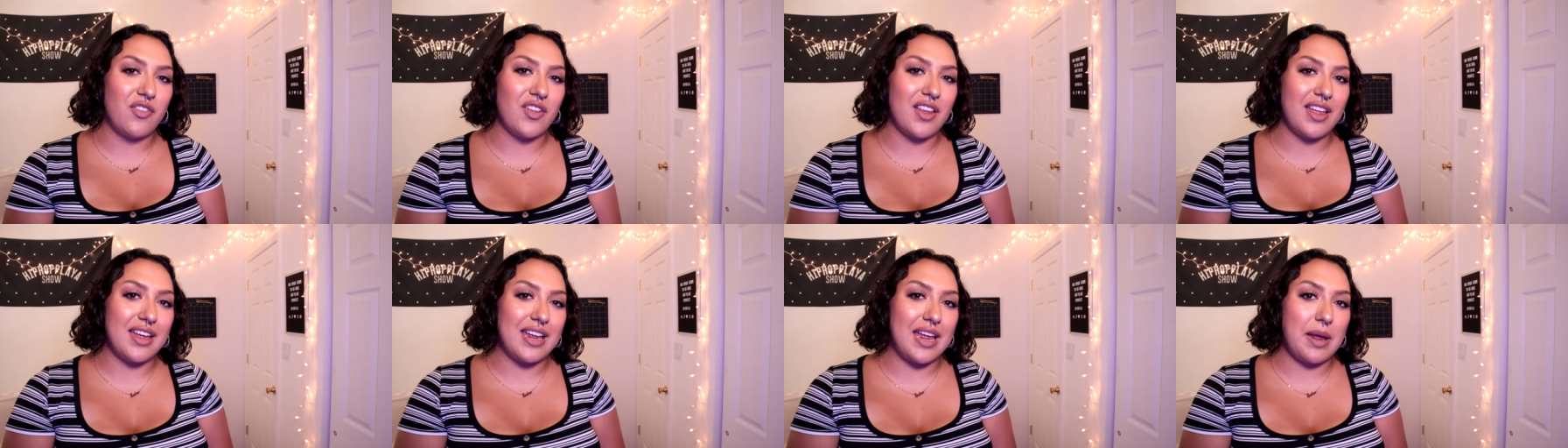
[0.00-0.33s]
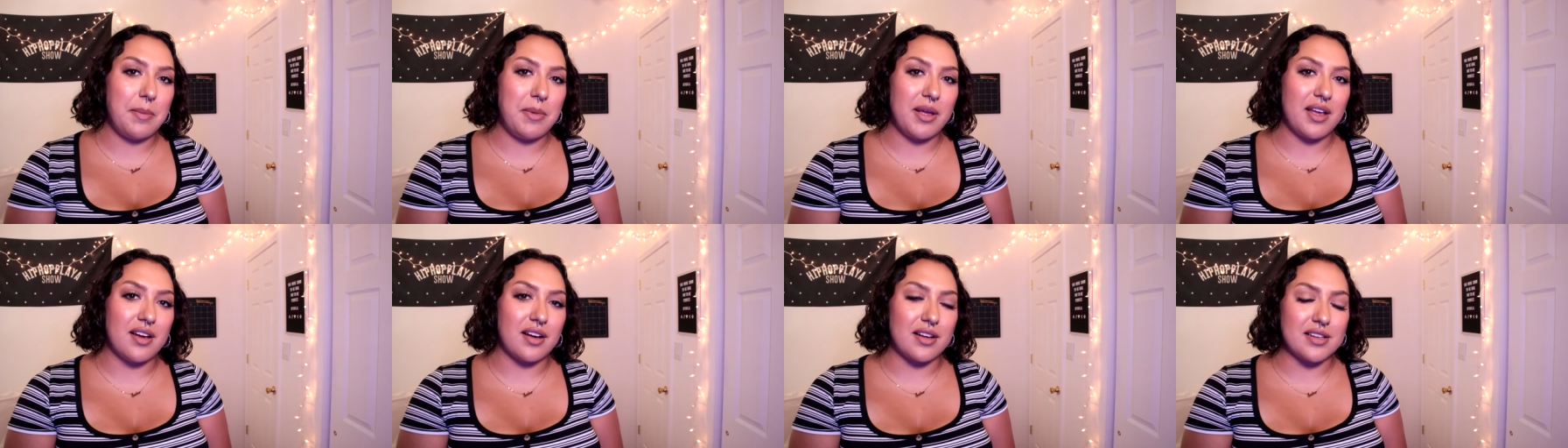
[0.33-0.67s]
If you like
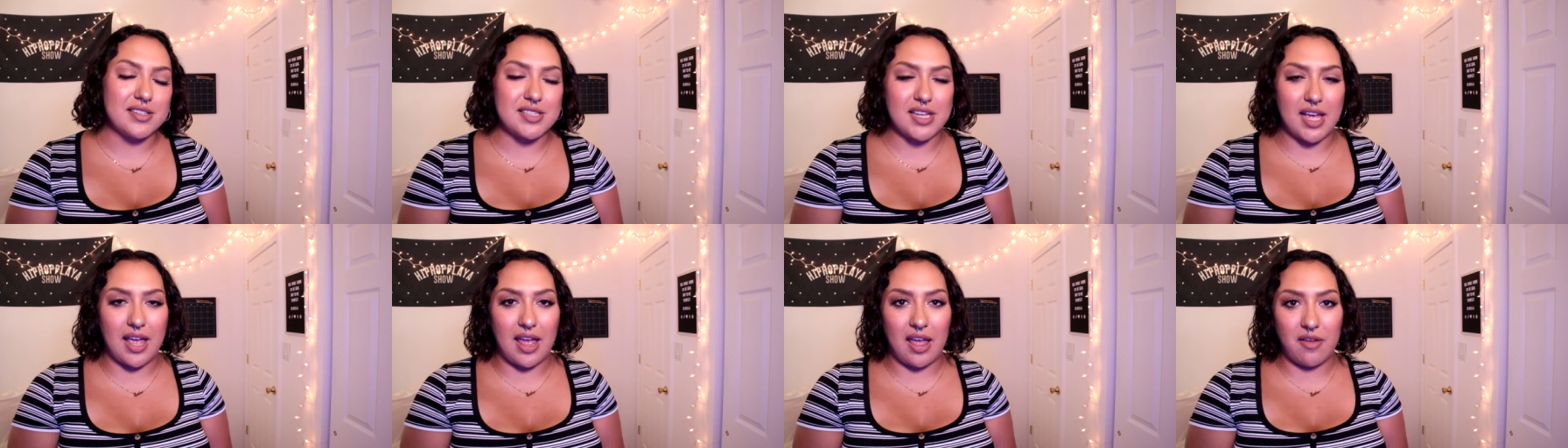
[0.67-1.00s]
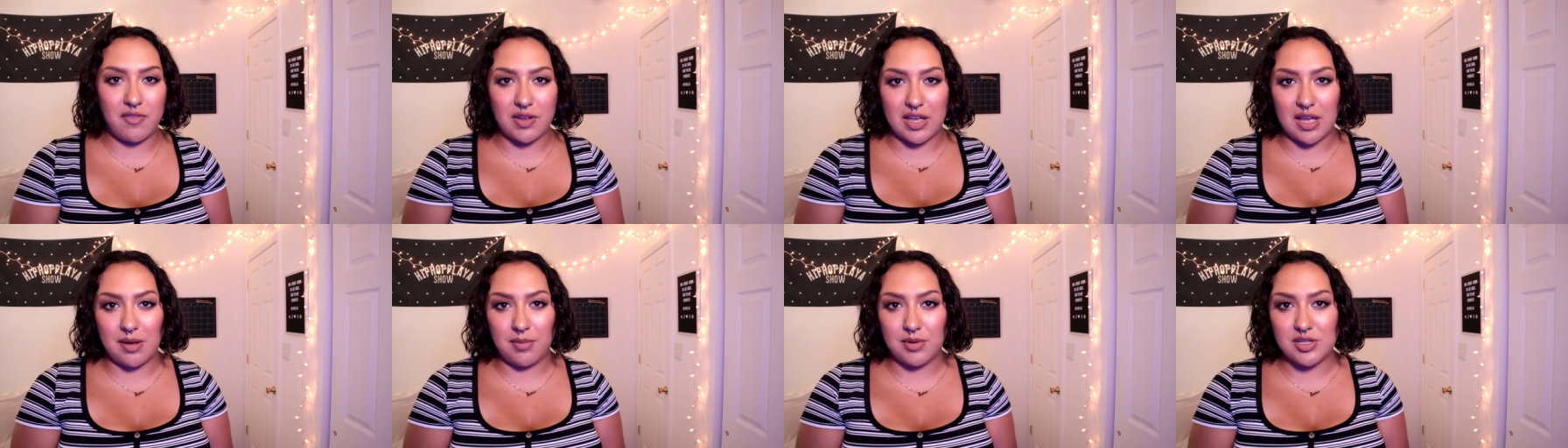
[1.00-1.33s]
gaming content
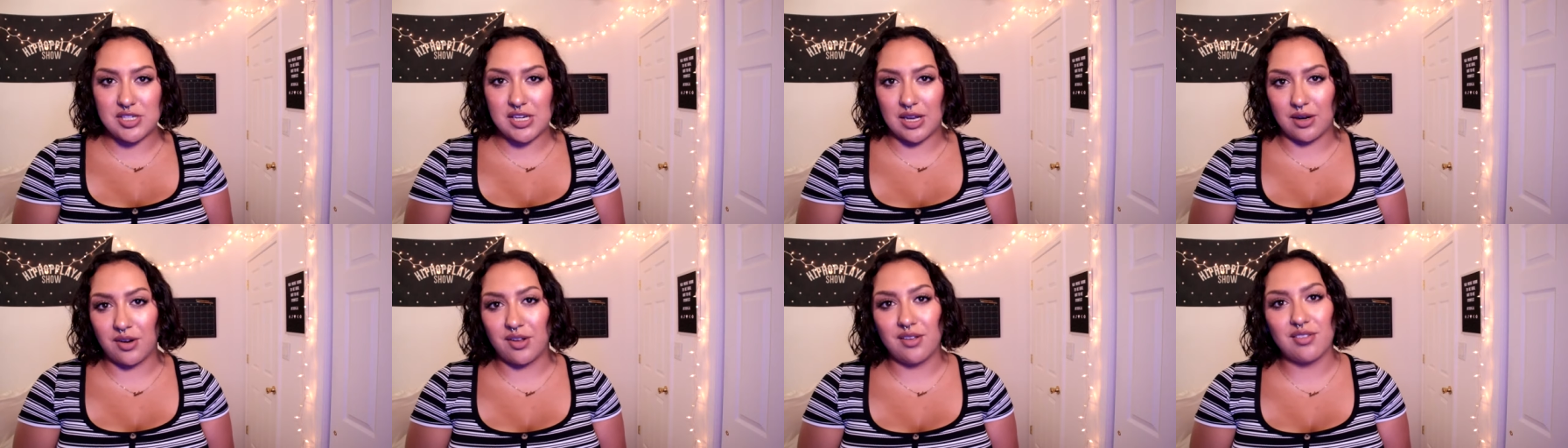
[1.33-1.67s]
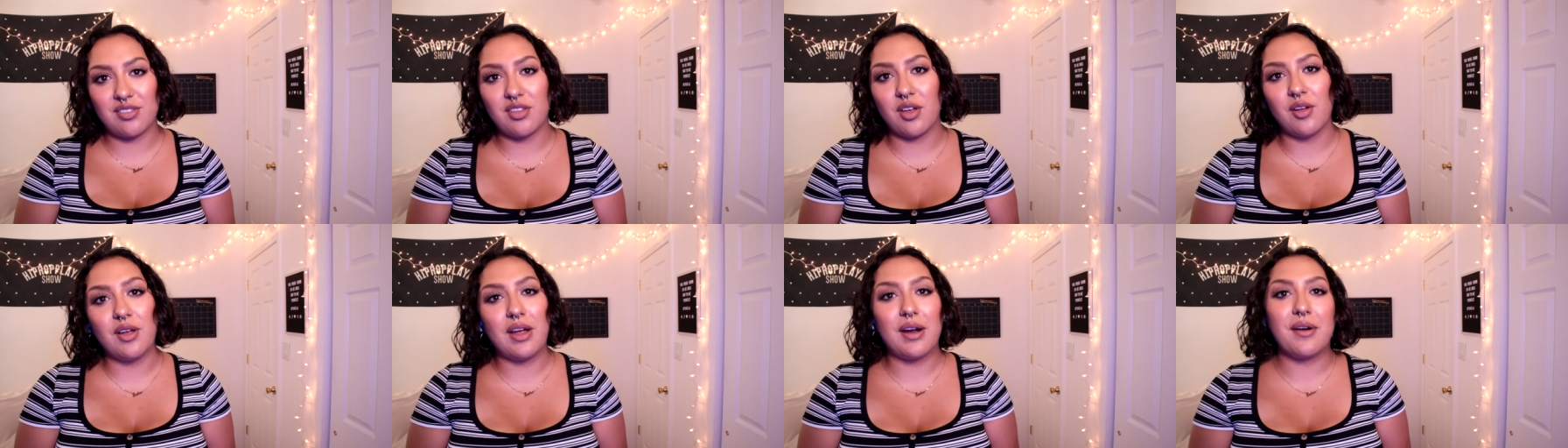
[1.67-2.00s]
at the gaming channel,
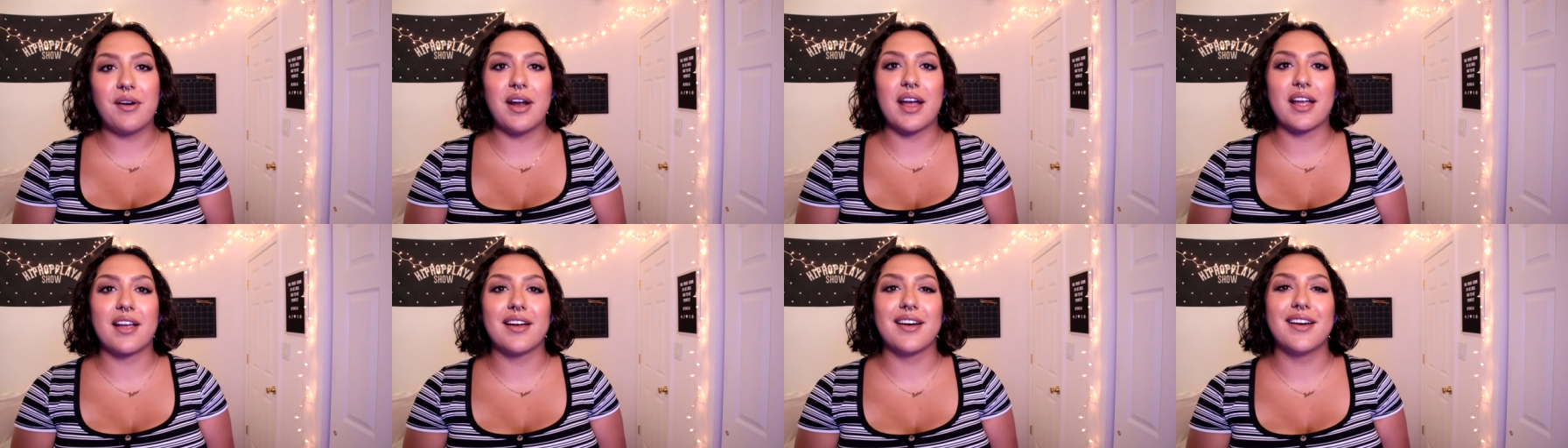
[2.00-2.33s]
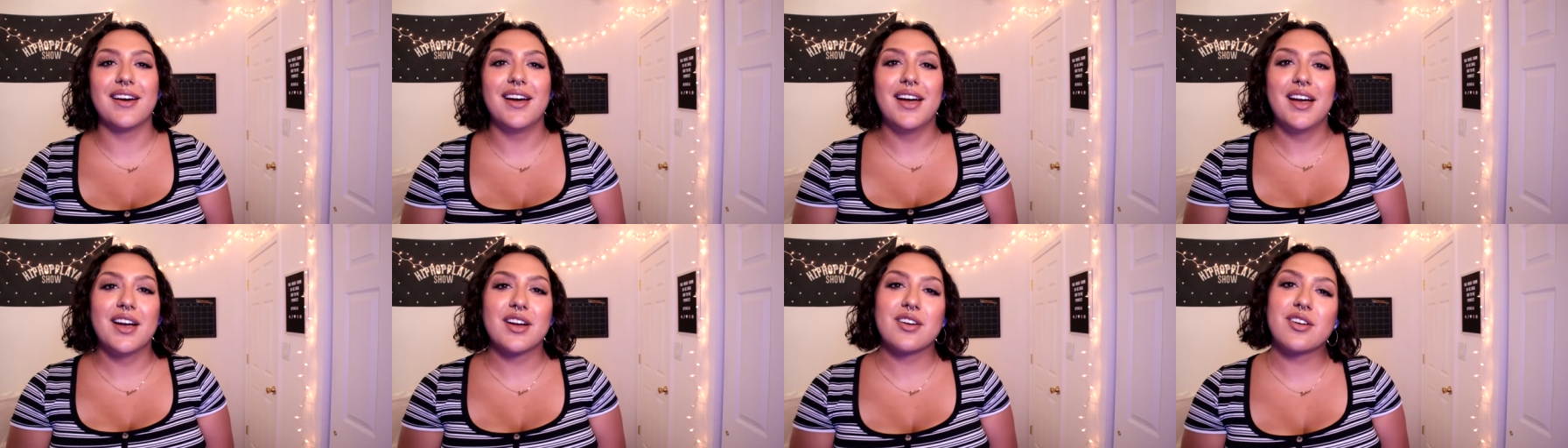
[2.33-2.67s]
it's called
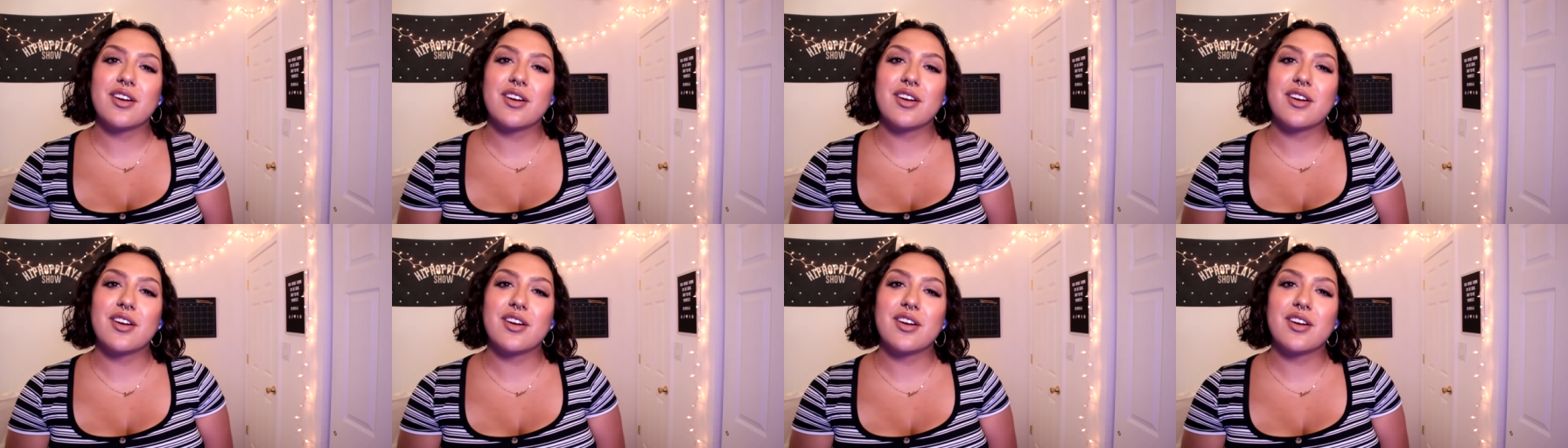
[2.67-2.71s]
Erica.